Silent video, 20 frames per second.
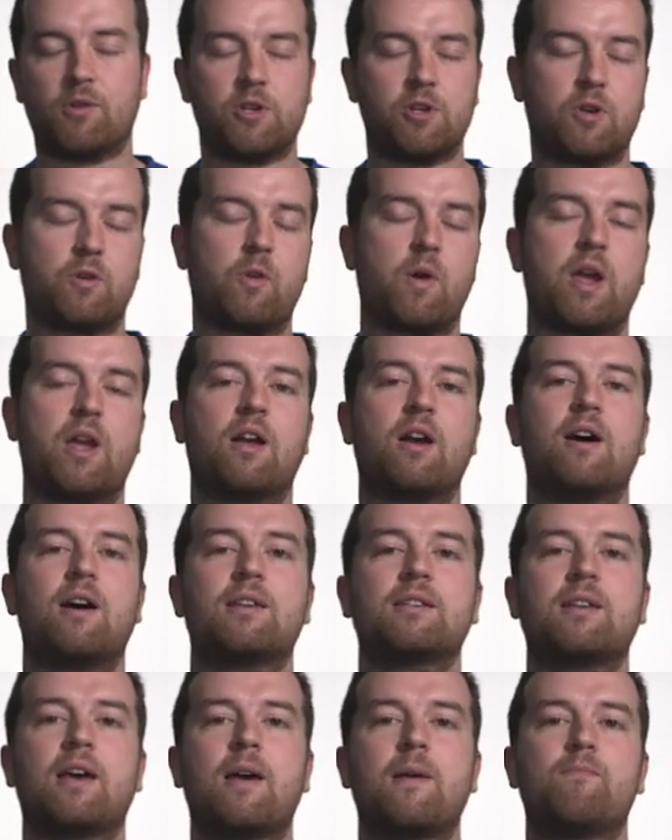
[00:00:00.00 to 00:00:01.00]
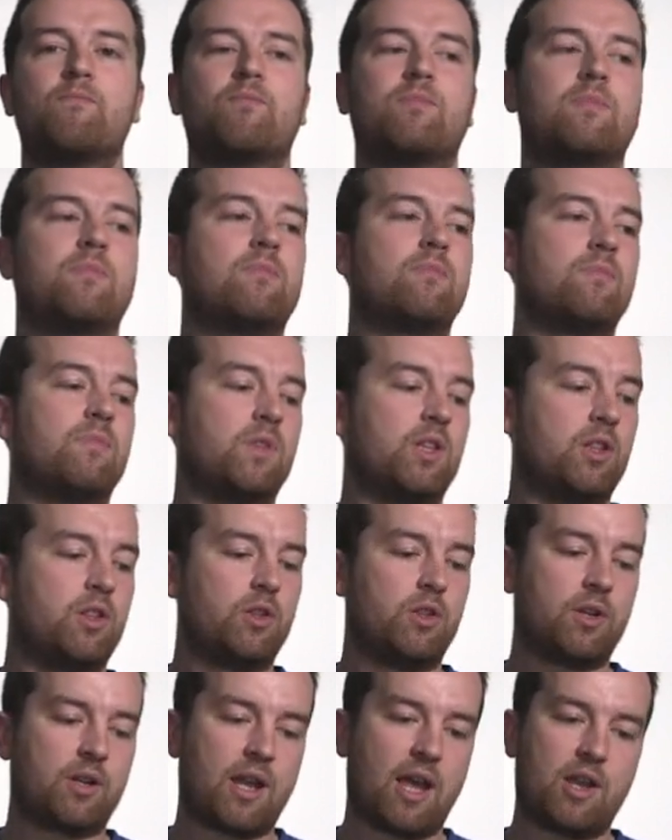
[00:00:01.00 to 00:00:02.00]
you create content,
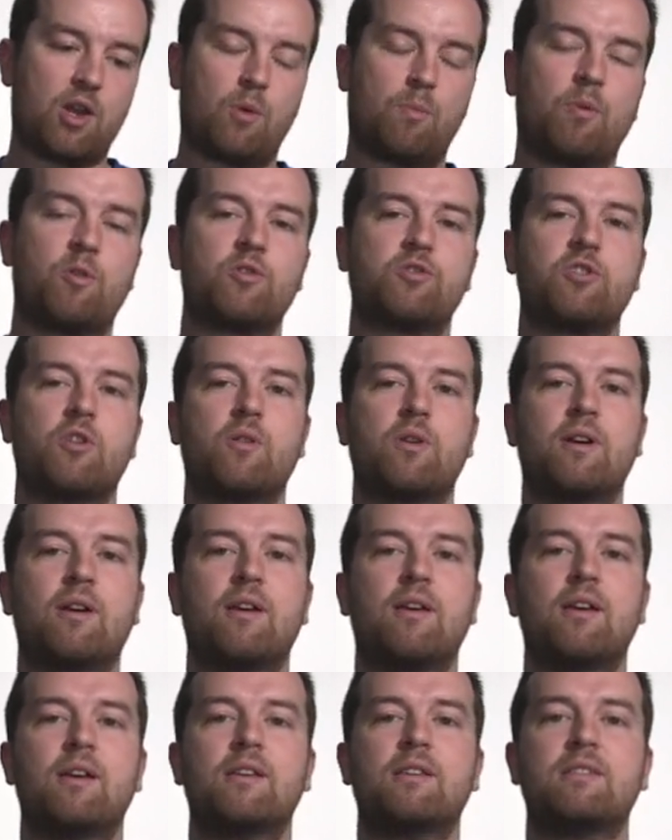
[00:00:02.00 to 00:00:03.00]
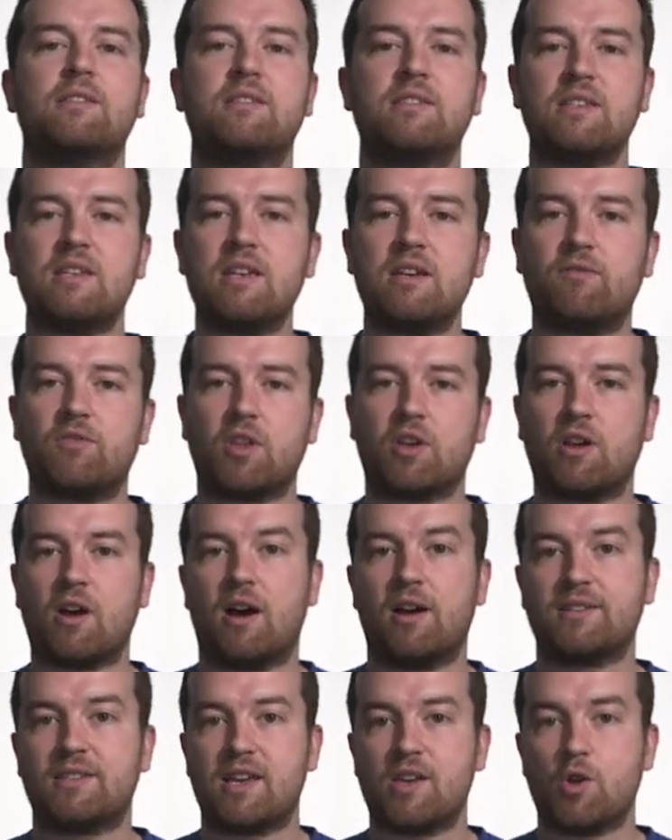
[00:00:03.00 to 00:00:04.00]
look at your persona, see if the
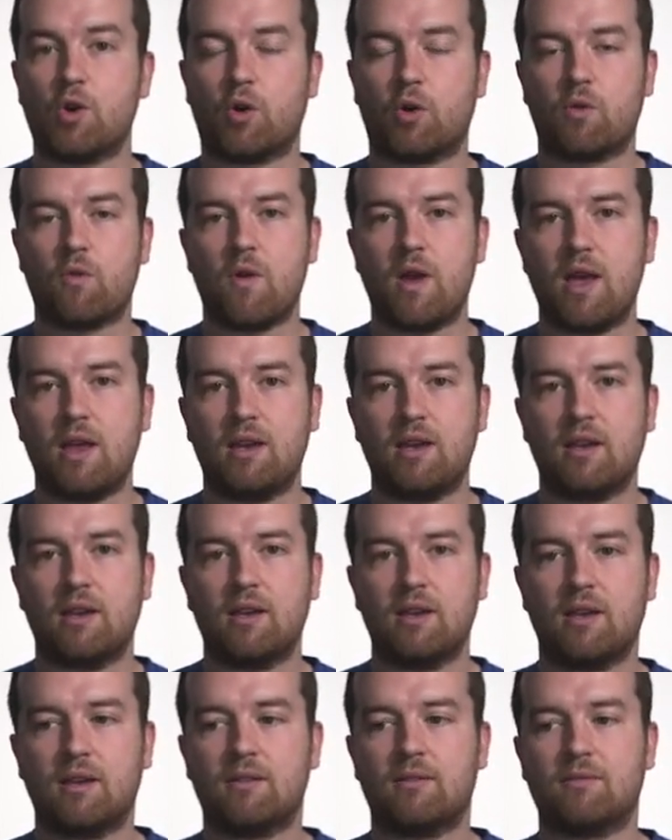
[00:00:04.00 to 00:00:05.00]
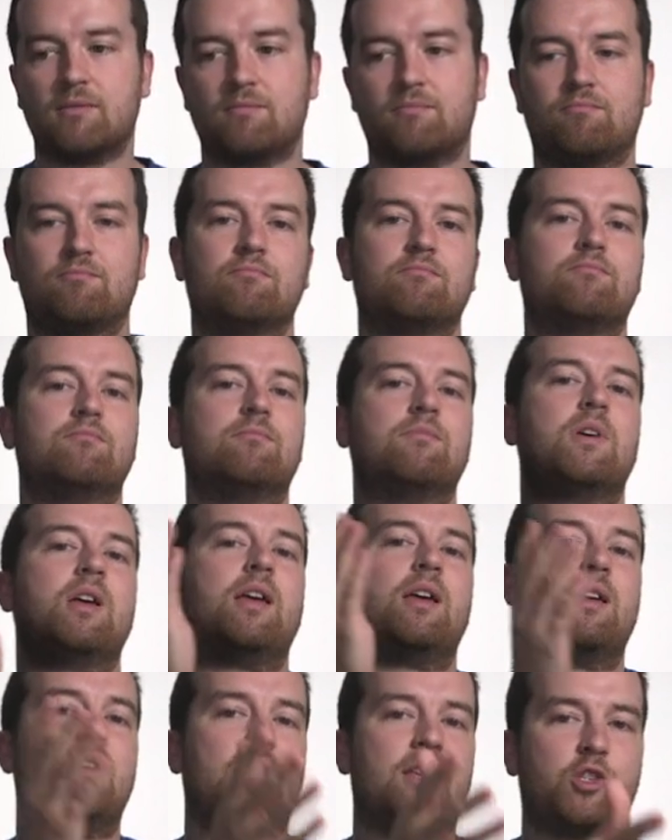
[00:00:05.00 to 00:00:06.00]
content you're creating
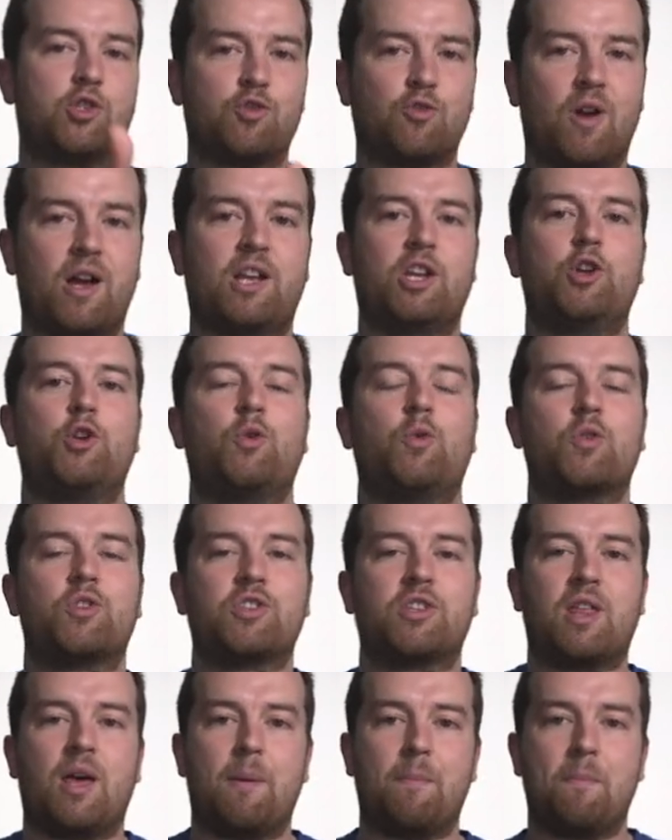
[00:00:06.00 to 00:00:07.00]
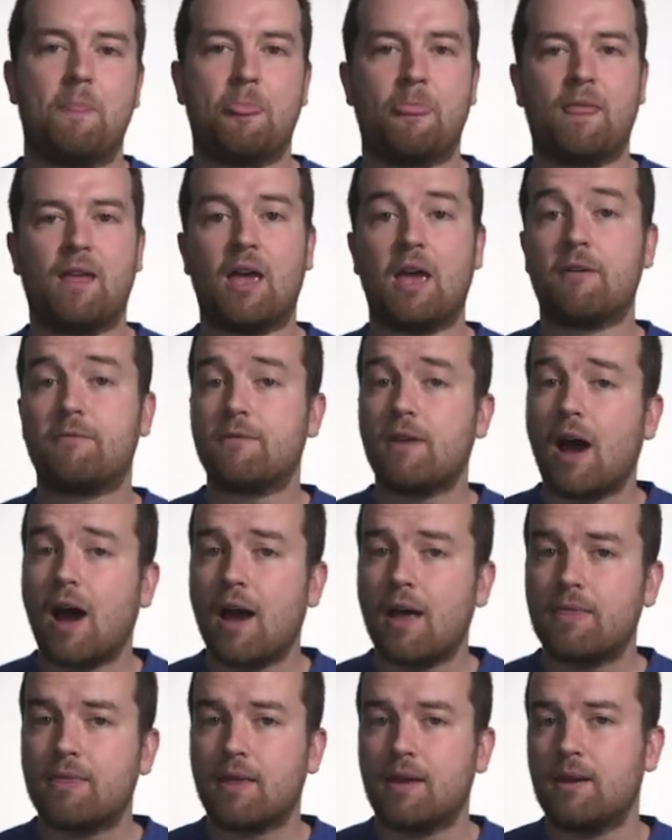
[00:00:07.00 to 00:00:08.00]
is directed towards them. If
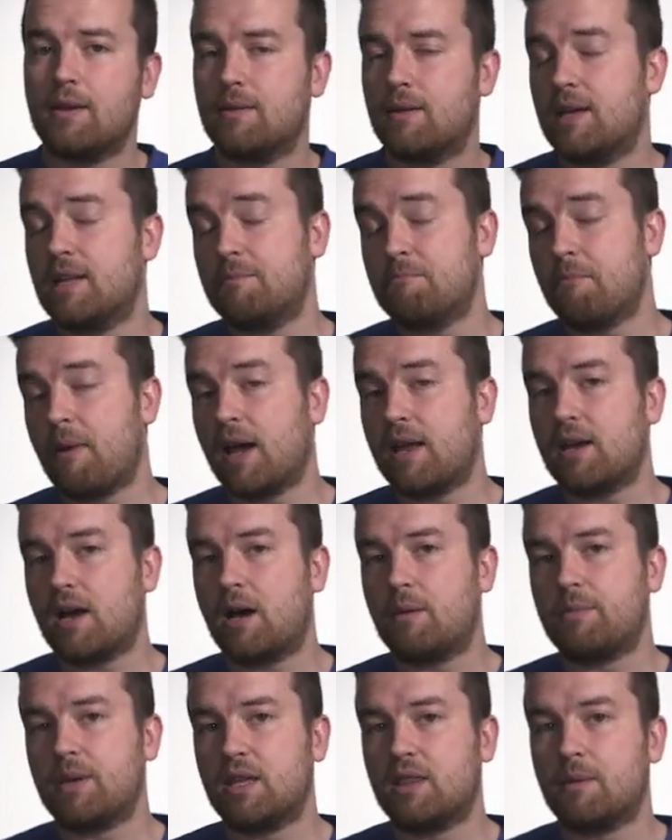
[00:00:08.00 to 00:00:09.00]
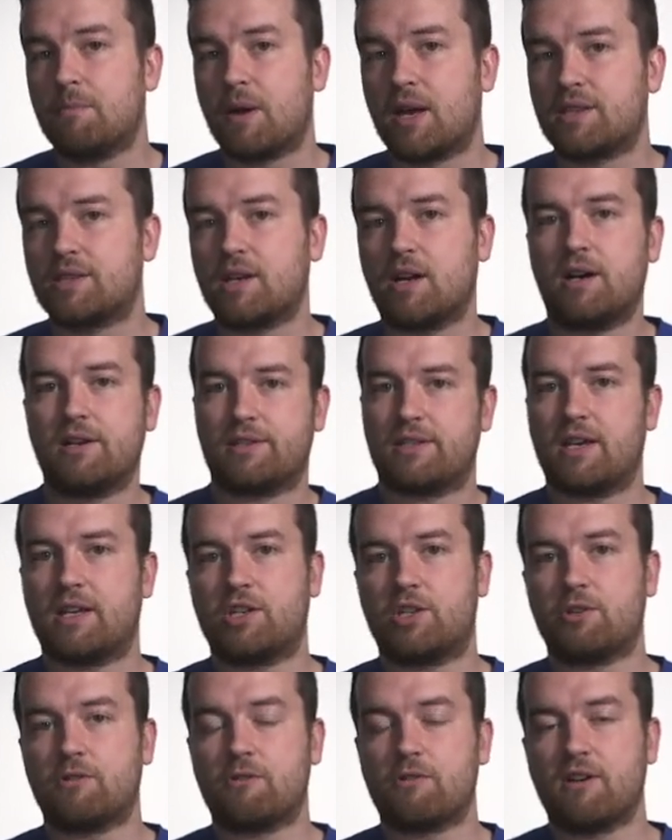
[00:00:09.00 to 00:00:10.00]
not, then it might not be the best
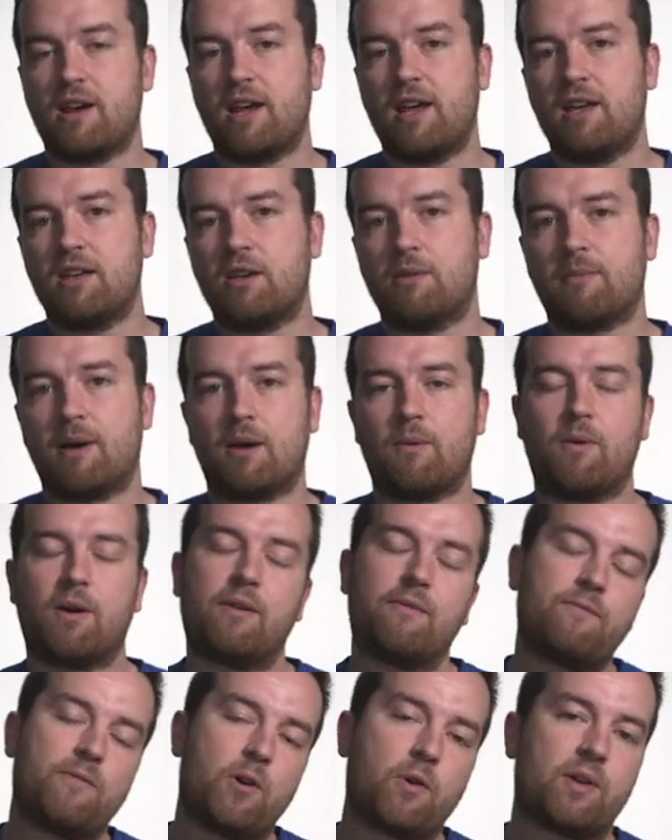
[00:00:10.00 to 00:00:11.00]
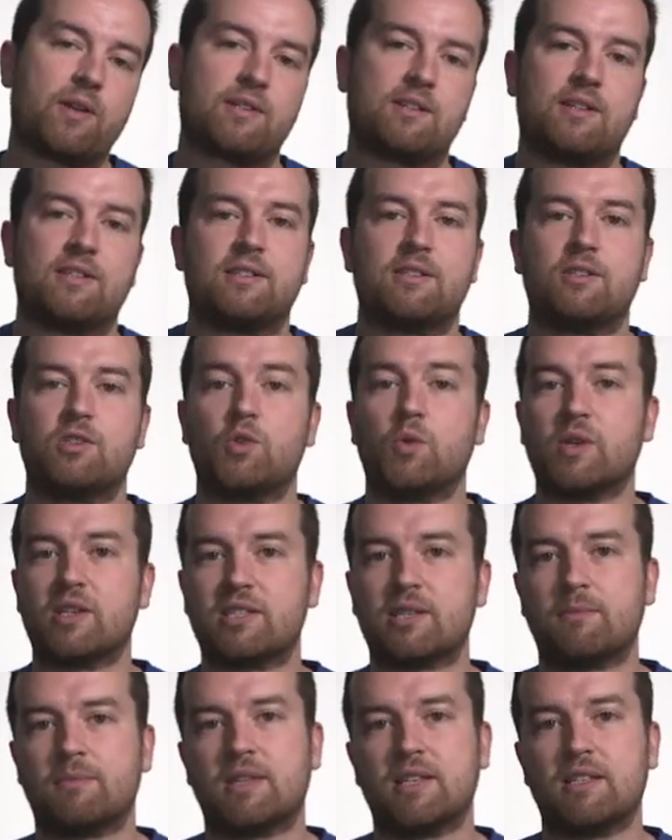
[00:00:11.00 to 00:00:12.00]
content to create. You might want to focus on doing
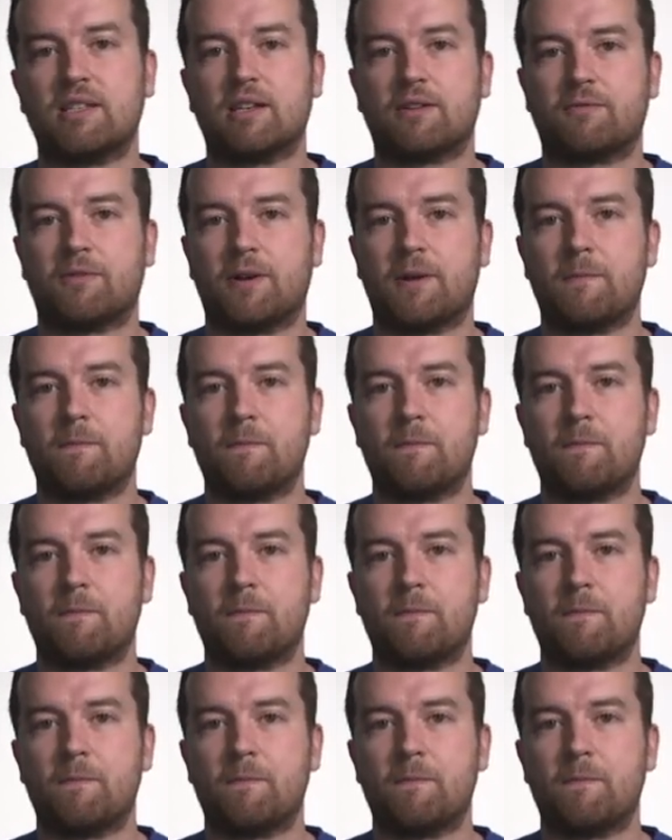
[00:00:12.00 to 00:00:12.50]
something different.